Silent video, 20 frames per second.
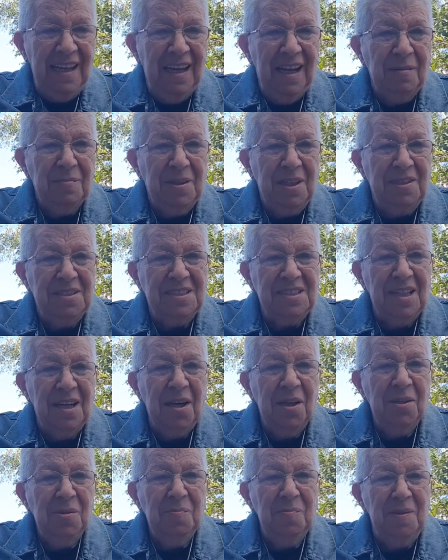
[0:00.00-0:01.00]
I'm going
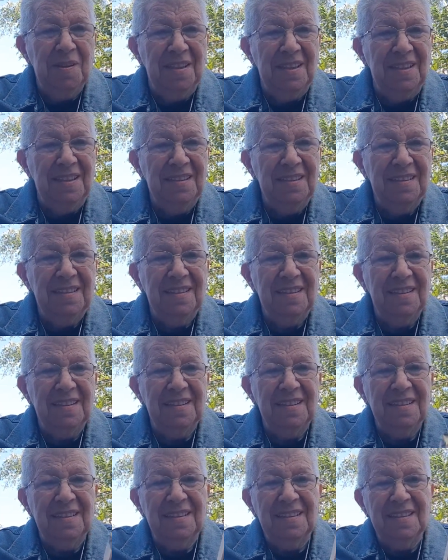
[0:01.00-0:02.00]
to open
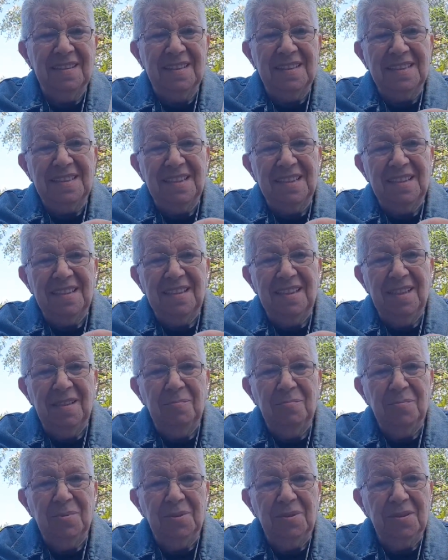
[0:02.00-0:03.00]
this little
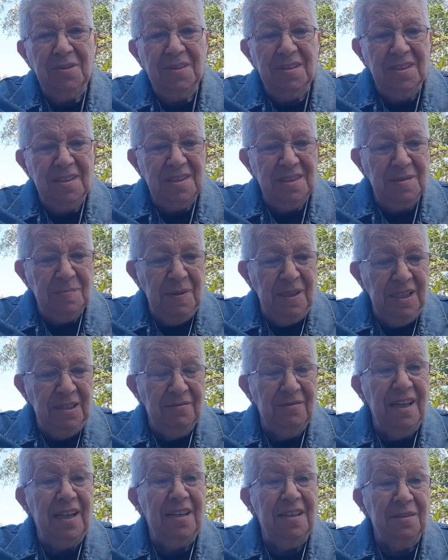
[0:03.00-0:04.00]
hymn book that's been
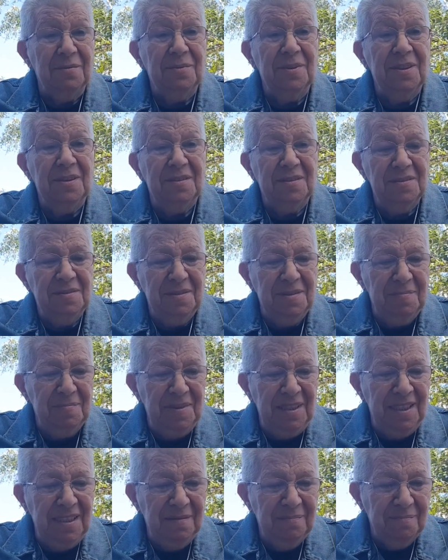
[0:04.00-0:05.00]
around the world with
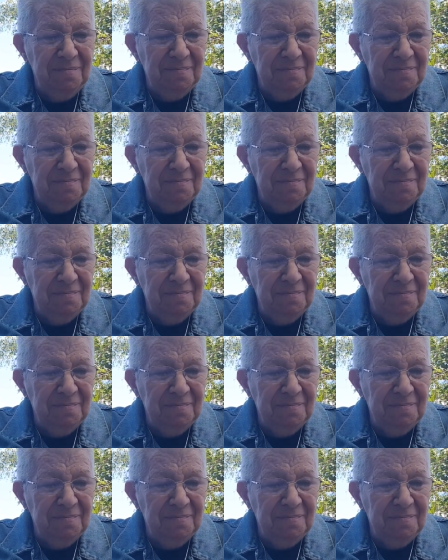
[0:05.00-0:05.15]
me